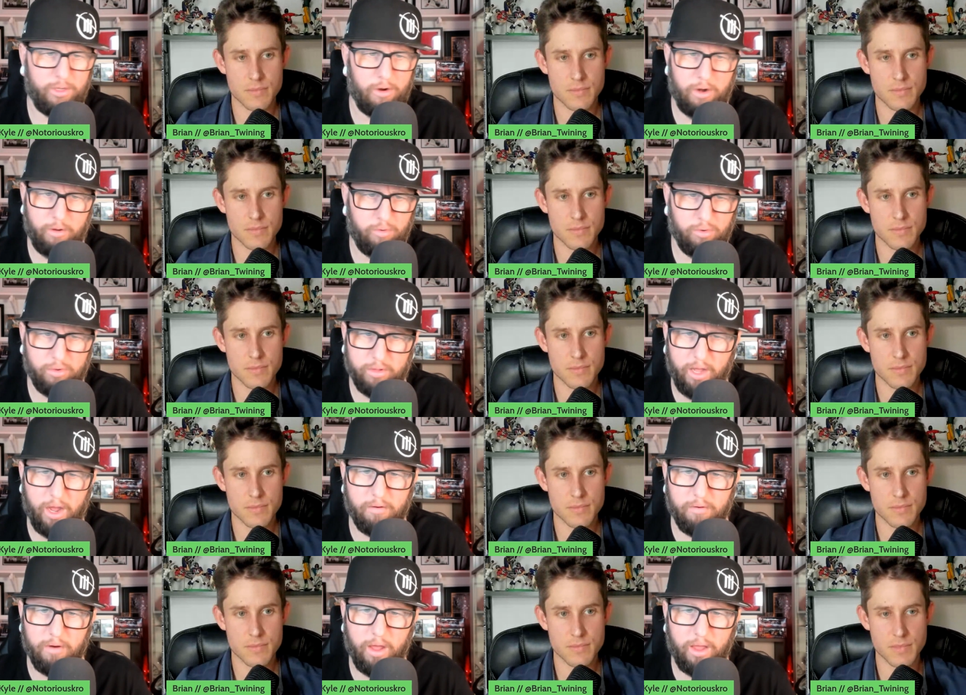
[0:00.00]
Speaker 1: already ruled out,
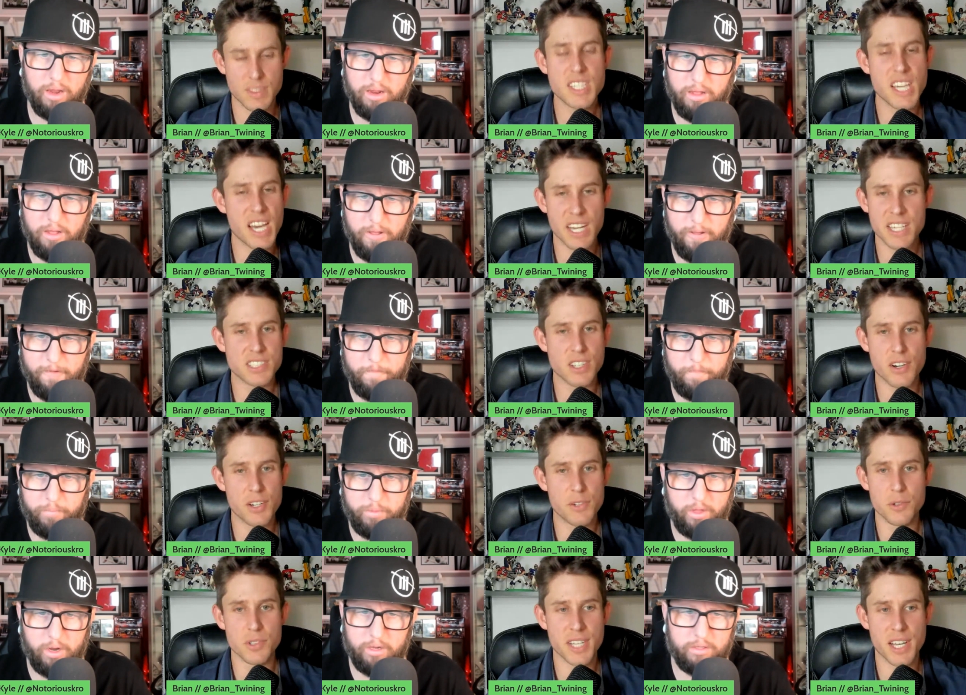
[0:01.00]
right?
Speaker 2: Yeah, he's already
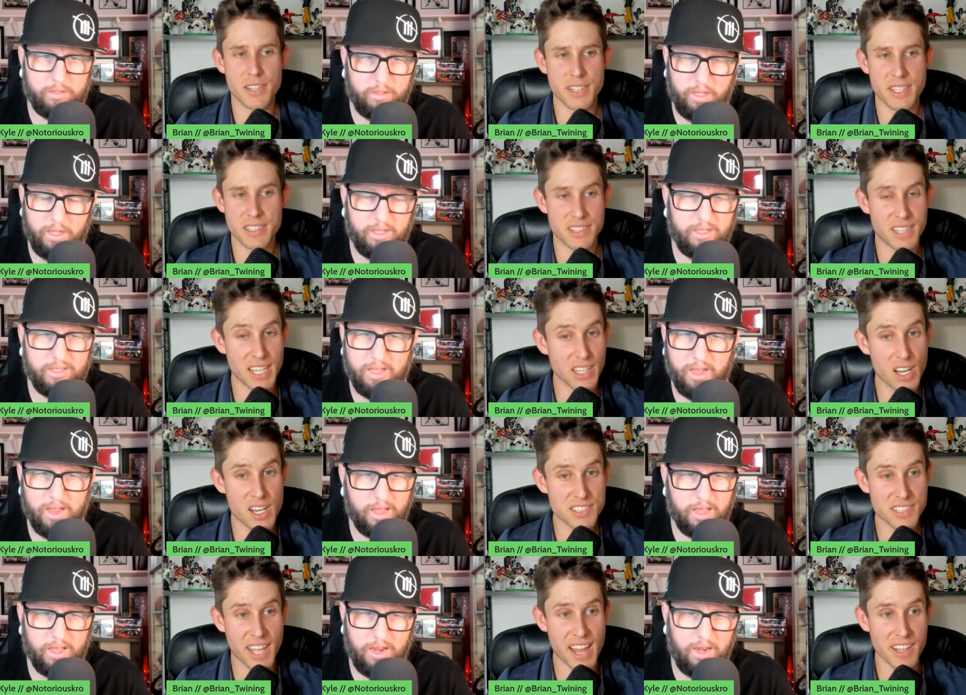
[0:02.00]
ruled They're, out. They, they
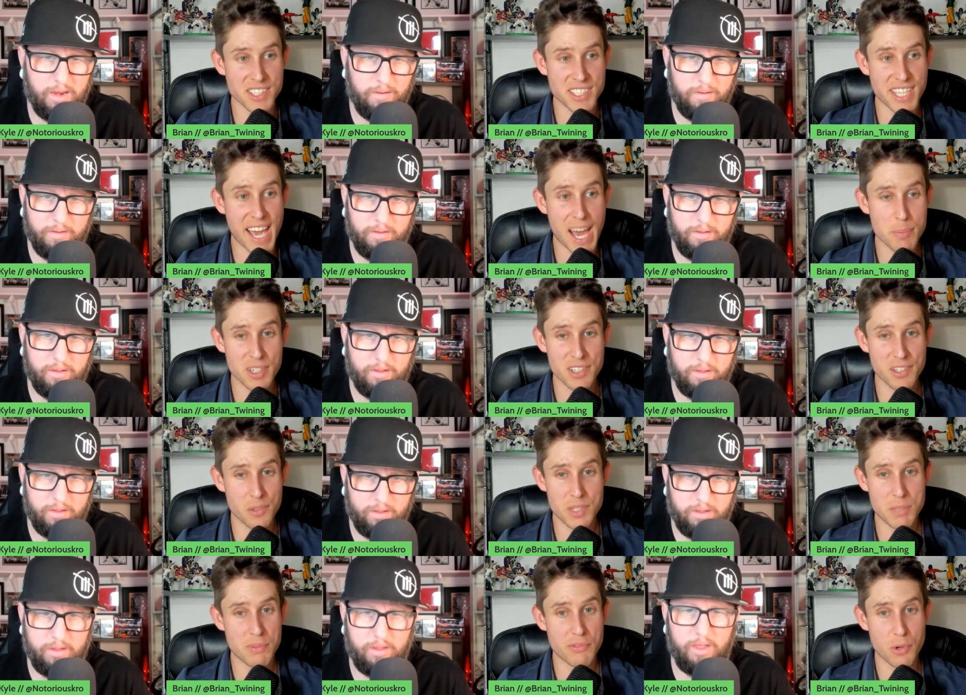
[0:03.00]
lost Alex Cappa the
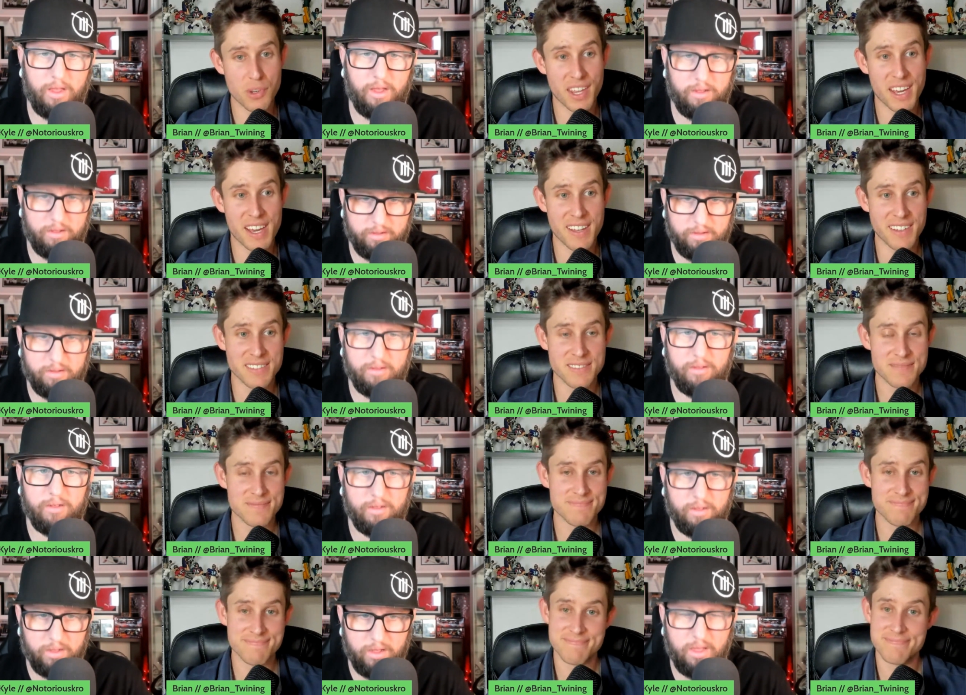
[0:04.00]
week before yeah. that
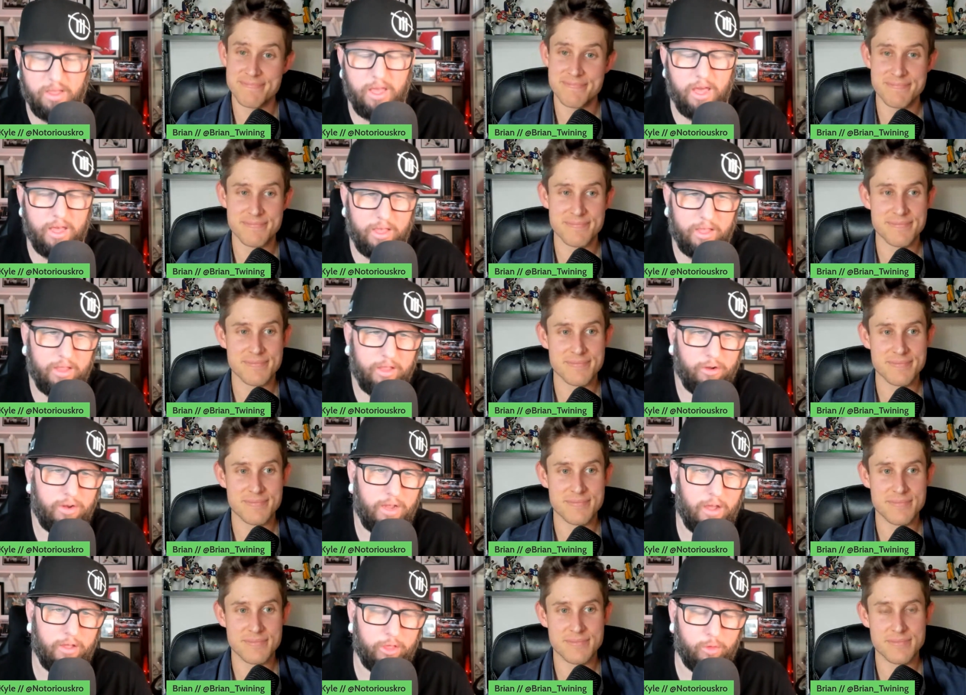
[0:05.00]
Speaker 1: yeah, I think they're
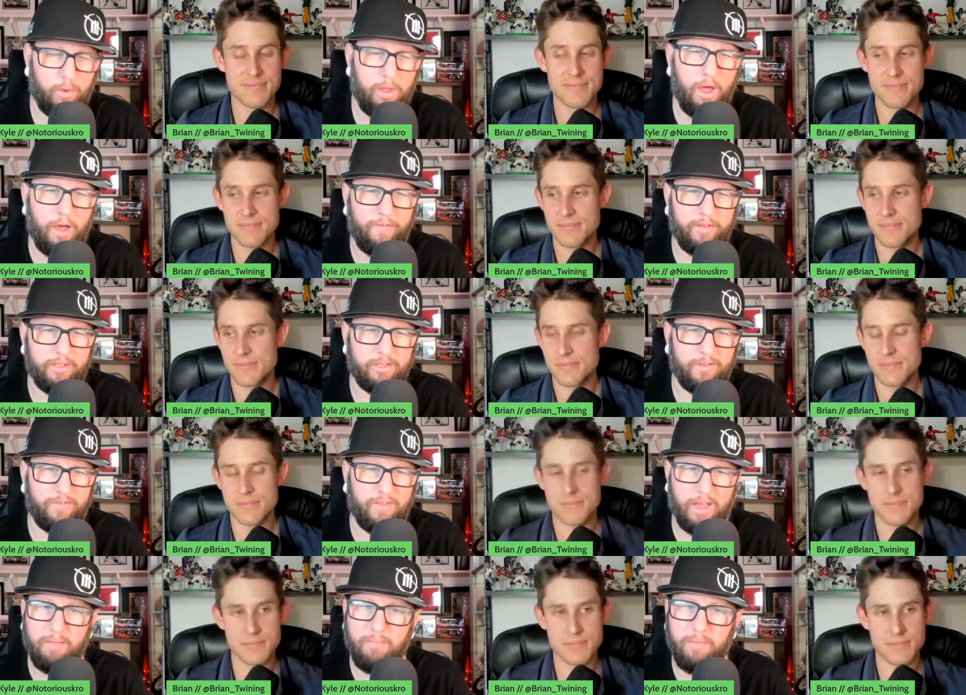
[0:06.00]
down three offensive
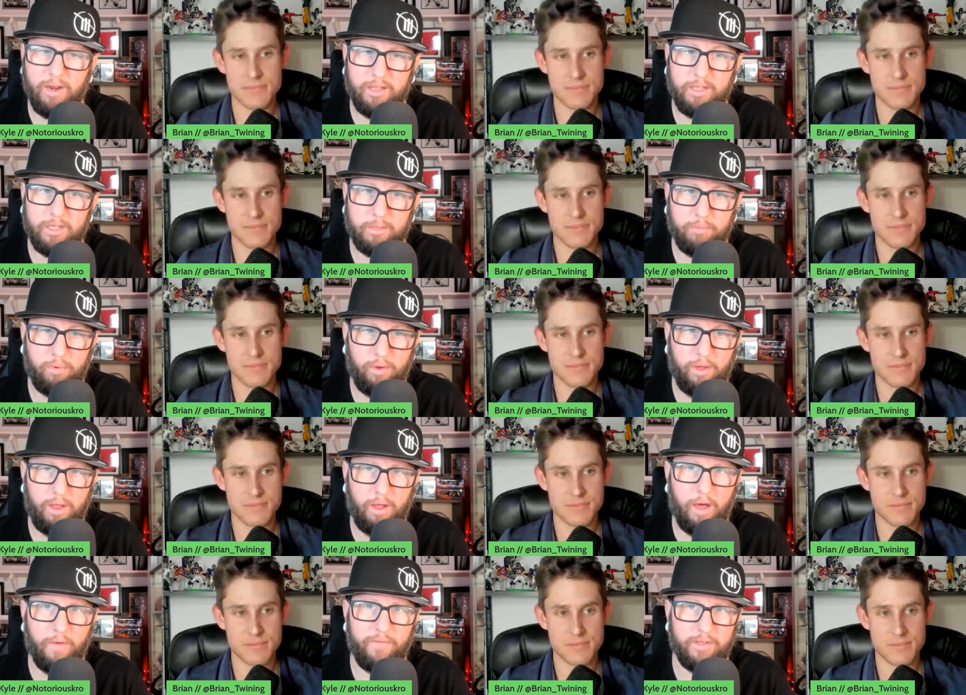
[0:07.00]
linemen at this point.
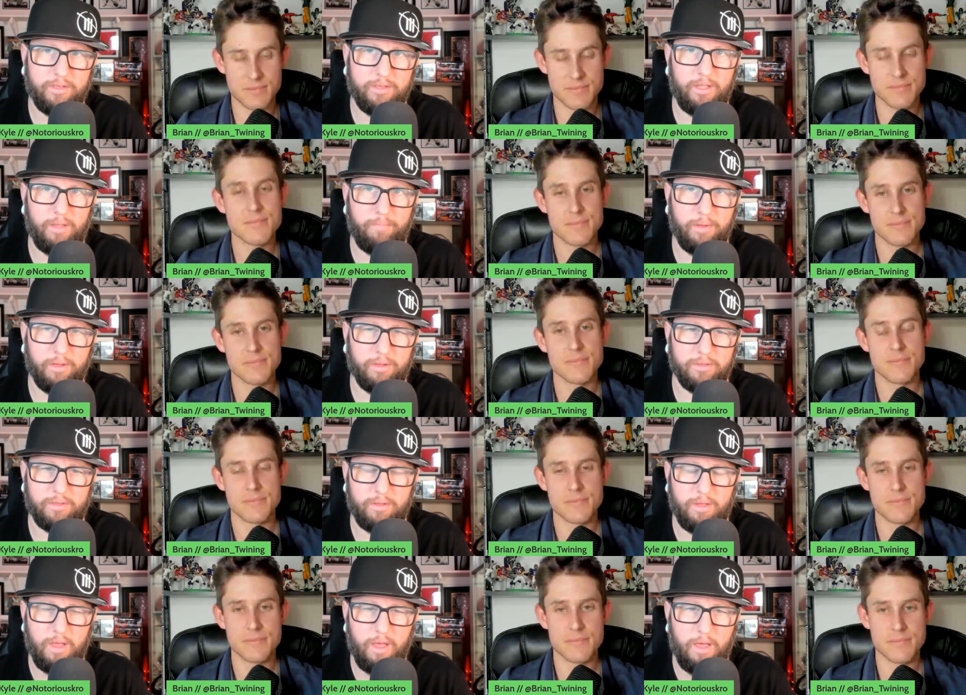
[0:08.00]
Obviously, the
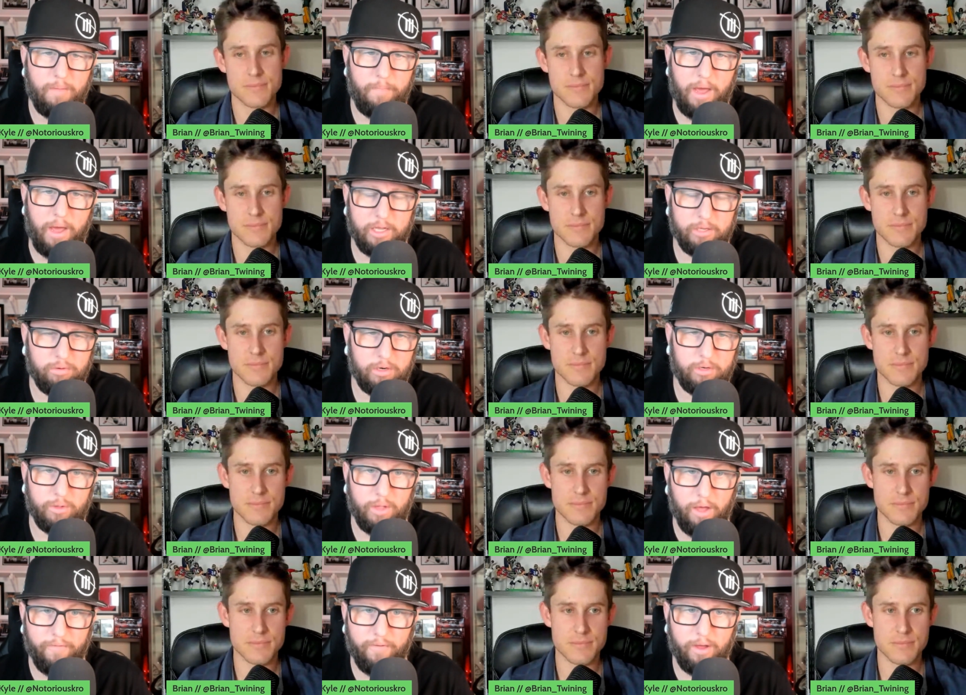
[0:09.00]
Bills' pass rush
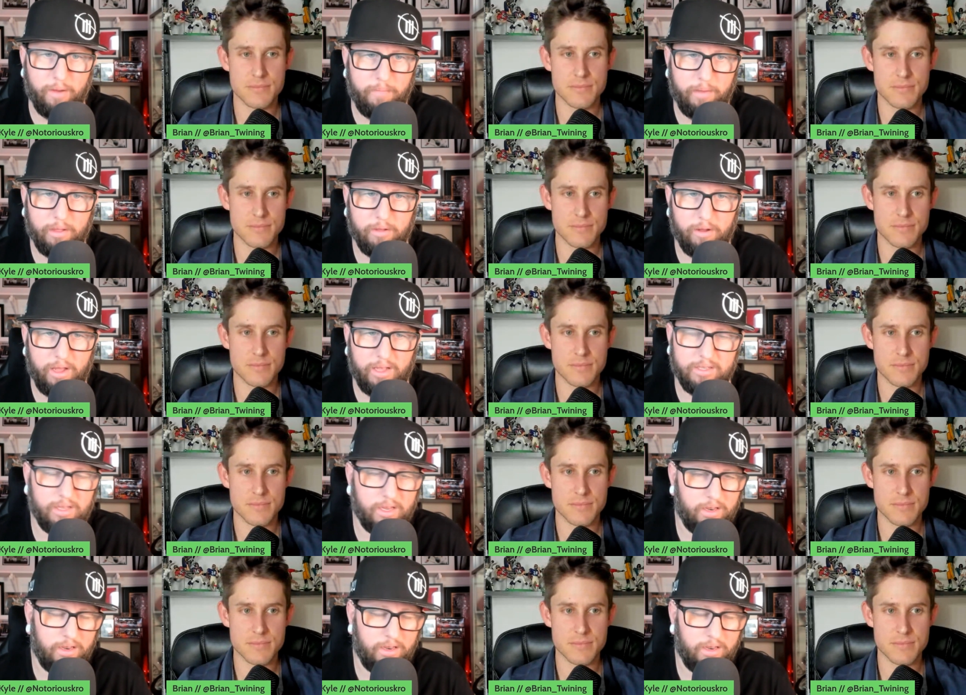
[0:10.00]
without Von Miller isn't